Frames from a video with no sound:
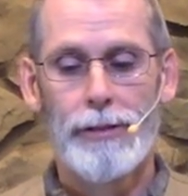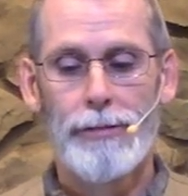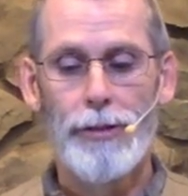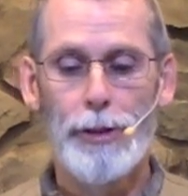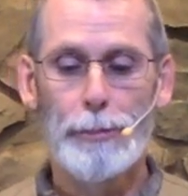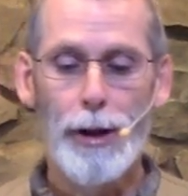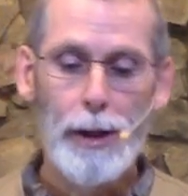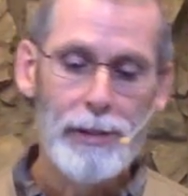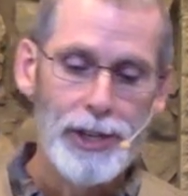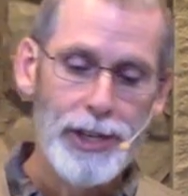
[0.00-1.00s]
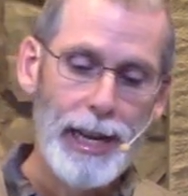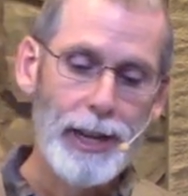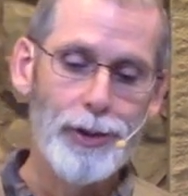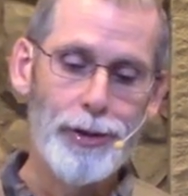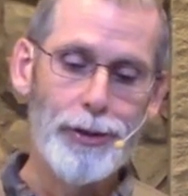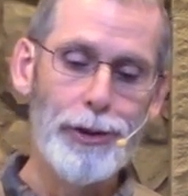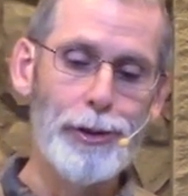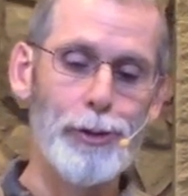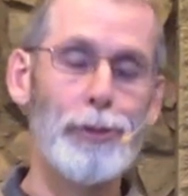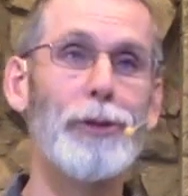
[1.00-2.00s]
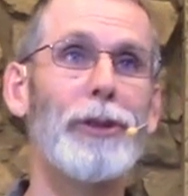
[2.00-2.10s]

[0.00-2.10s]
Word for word: For the promise stands true.